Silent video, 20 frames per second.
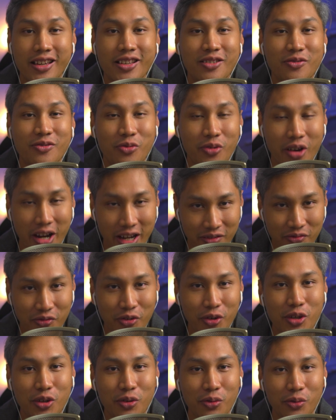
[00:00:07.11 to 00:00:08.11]
is right
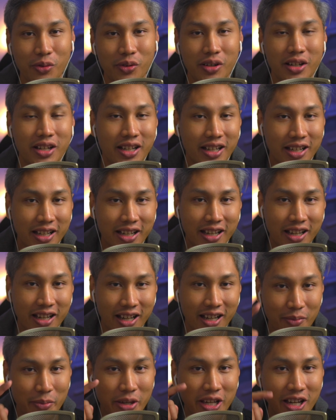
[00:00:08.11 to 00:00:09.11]
for you.
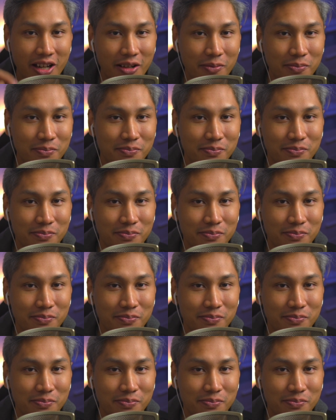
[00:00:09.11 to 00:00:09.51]
Coming up.